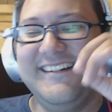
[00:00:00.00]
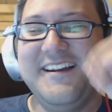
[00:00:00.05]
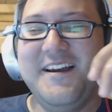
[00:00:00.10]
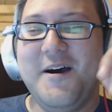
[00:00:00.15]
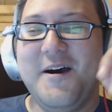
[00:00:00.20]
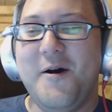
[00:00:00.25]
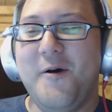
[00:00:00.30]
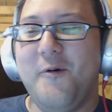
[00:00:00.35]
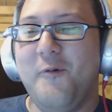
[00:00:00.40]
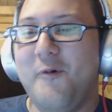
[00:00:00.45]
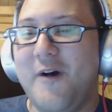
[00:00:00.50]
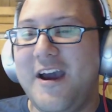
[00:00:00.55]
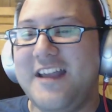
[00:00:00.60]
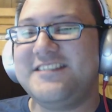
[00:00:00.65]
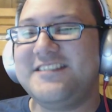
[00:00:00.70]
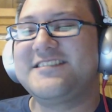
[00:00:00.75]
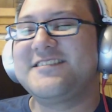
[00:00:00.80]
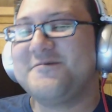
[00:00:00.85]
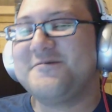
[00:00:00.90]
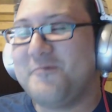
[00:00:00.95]

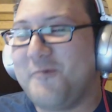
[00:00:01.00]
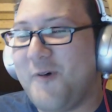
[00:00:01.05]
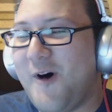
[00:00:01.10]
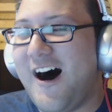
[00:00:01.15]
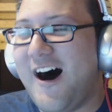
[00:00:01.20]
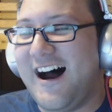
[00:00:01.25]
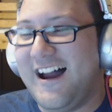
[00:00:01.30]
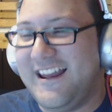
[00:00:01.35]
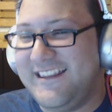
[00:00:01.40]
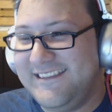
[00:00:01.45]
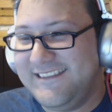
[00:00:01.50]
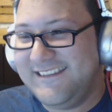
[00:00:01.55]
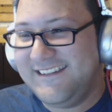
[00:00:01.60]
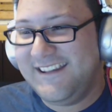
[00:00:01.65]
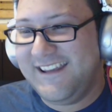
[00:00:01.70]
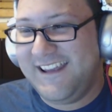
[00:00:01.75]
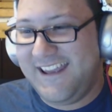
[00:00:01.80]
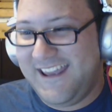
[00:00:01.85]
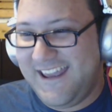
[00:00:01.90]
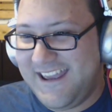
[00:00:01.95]
Which one
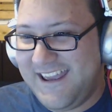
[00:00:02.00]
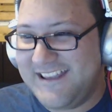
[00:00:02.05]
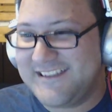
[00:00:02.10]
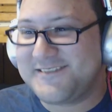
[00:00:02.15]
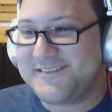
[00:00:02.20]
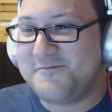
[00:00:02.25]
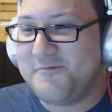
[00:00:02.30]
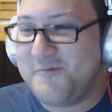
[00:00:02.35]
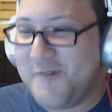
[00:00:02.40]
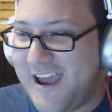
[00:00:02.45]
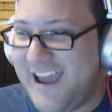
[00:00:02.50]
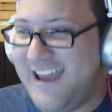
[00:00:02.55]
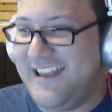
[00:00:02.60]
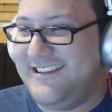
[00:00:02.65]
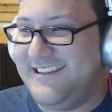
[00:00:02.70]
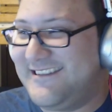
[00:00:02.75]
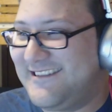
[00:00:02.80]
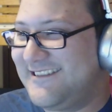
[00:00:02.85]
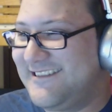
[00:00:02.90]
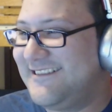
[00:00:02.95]
is
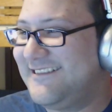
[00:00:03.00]
which?